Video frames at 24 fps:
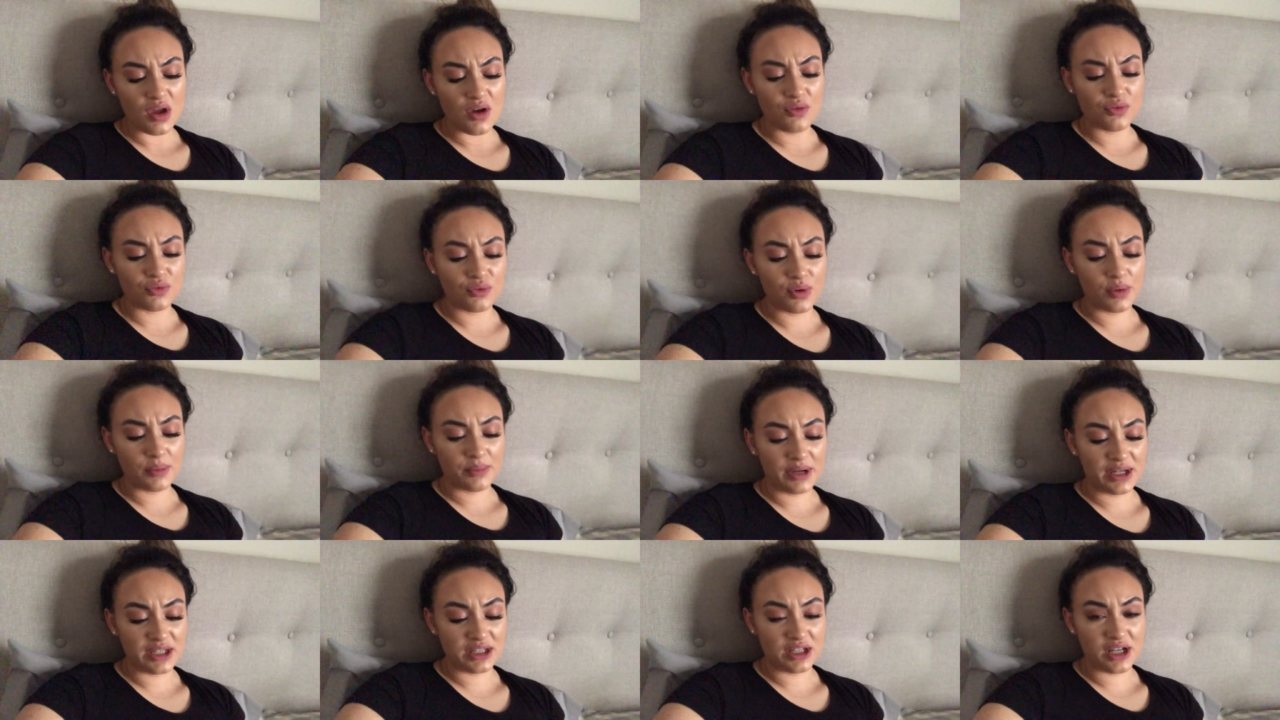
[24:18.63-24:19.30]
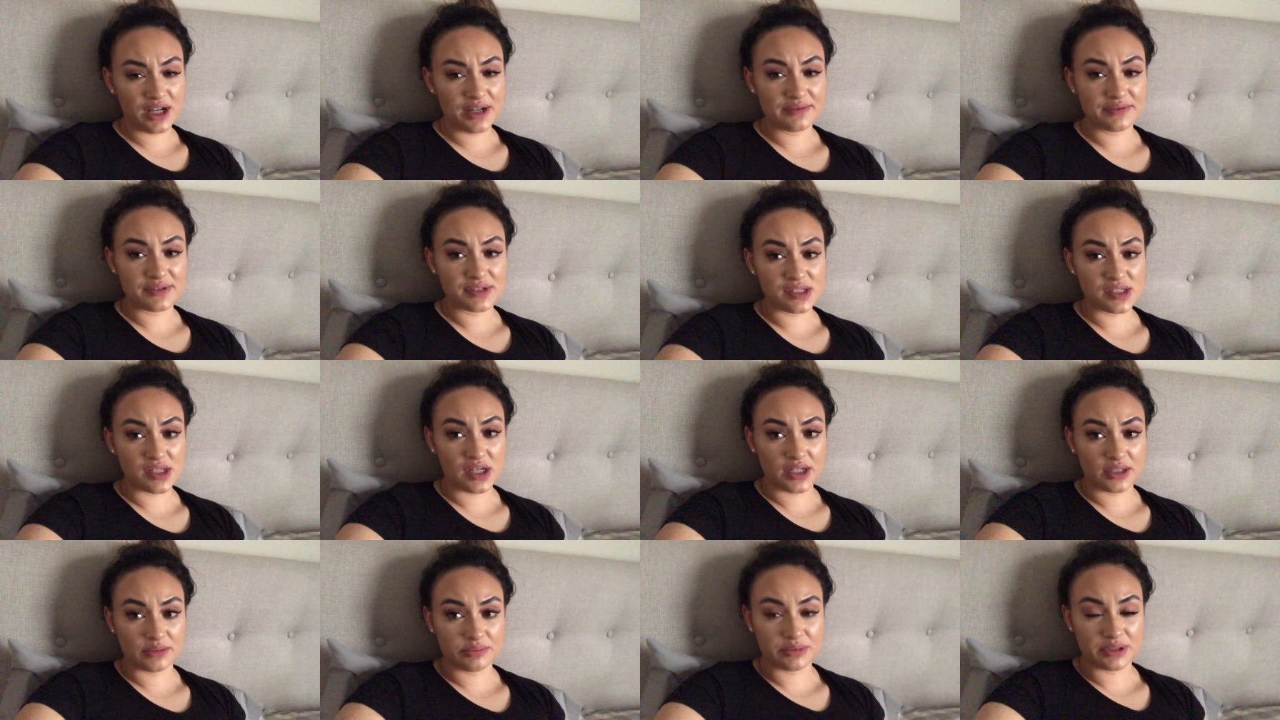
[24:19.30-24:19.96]
of what my life is
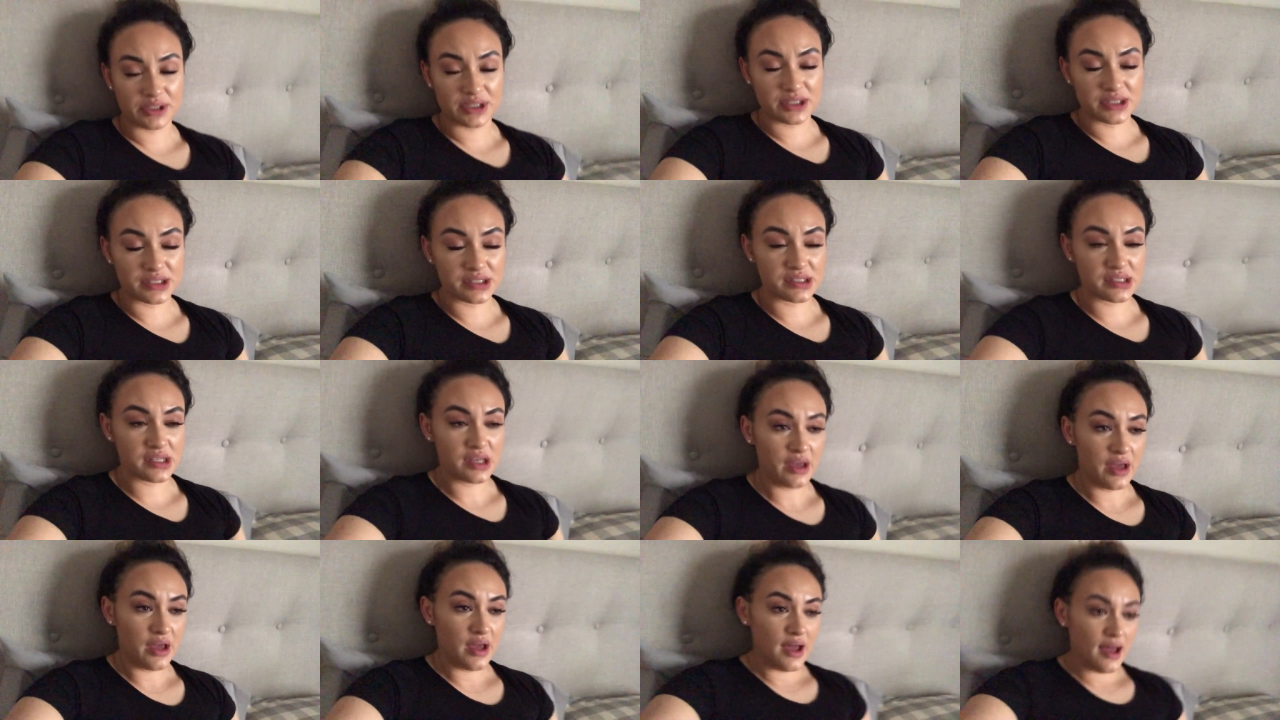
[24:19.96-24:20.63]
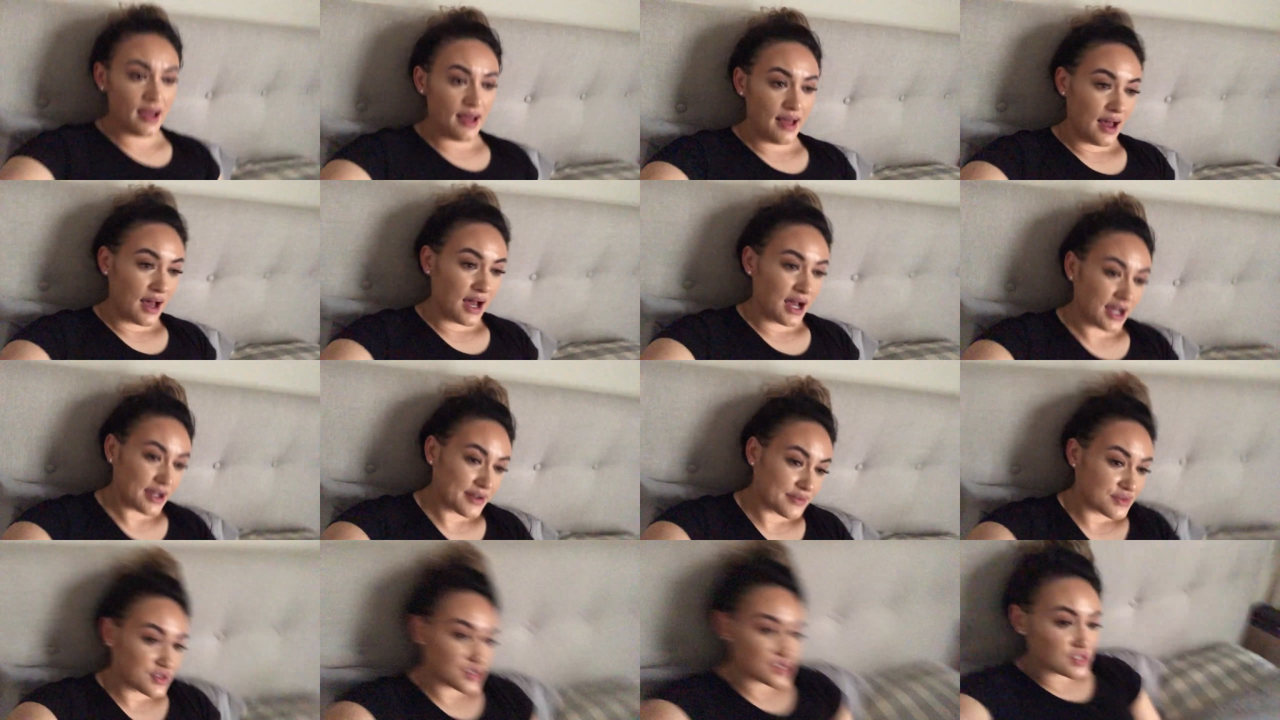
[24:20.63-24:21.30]
like because
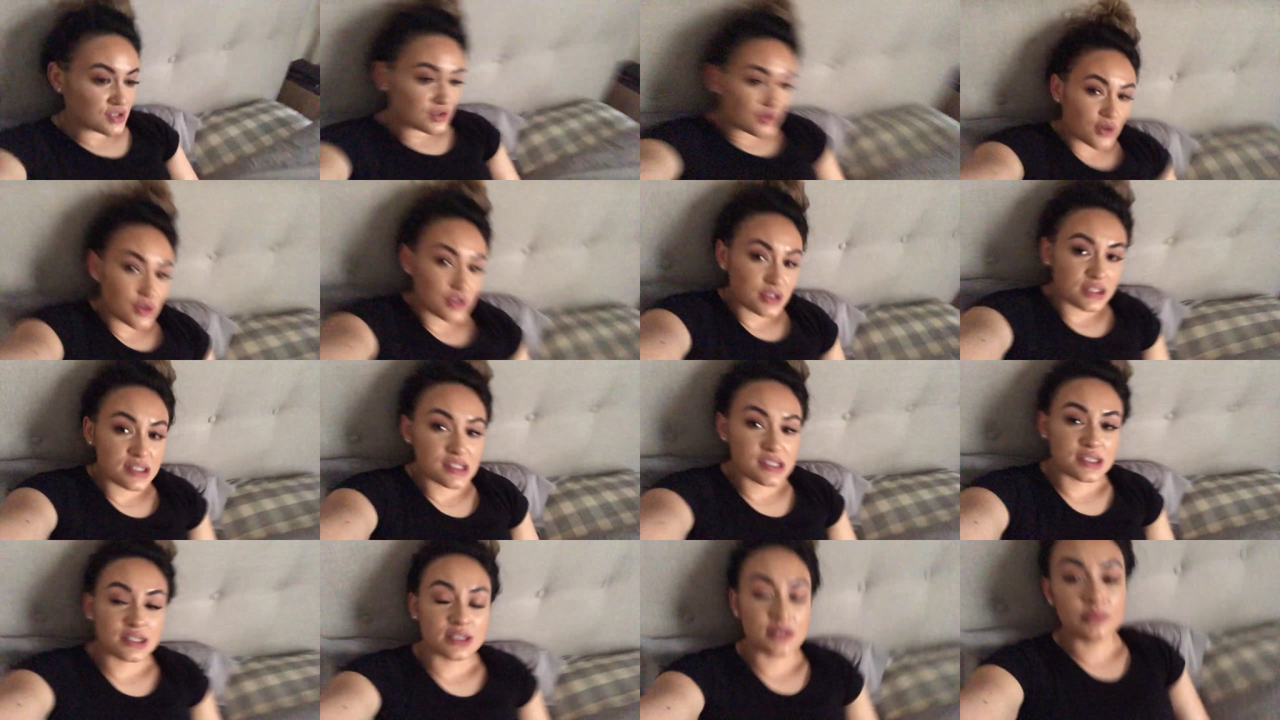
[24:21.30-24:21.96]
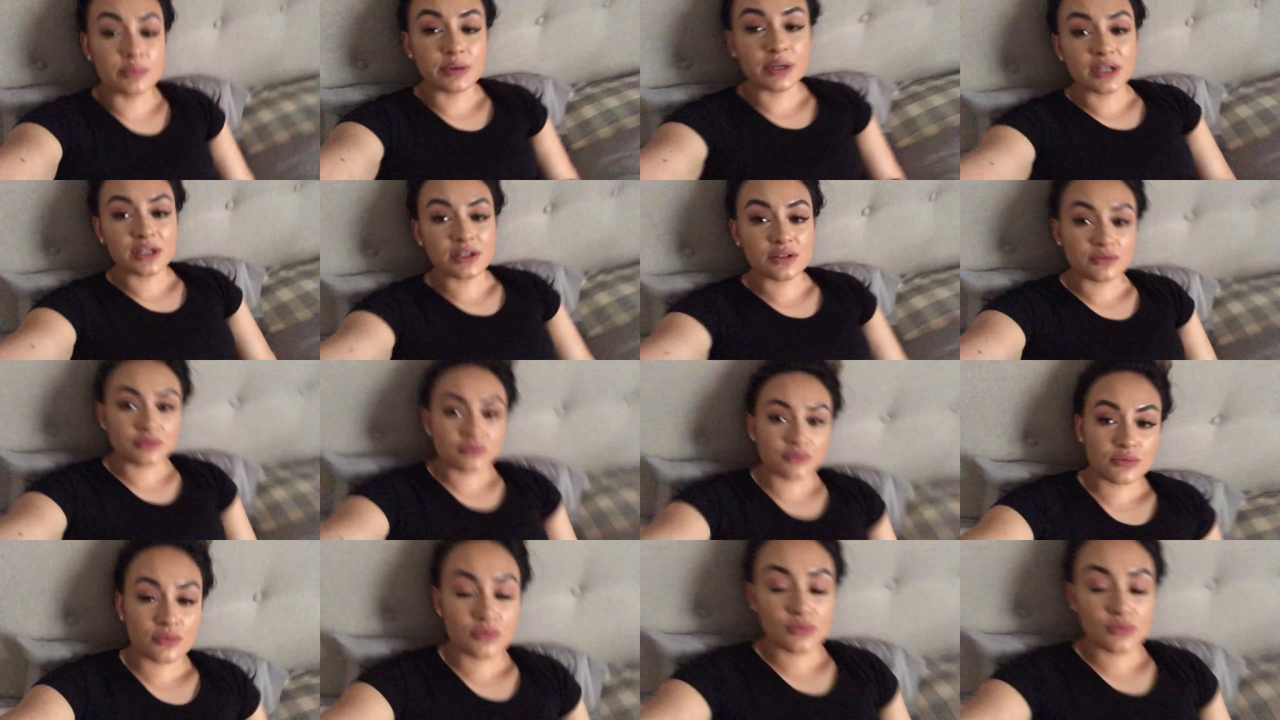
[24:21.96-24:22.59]
I've just honestly been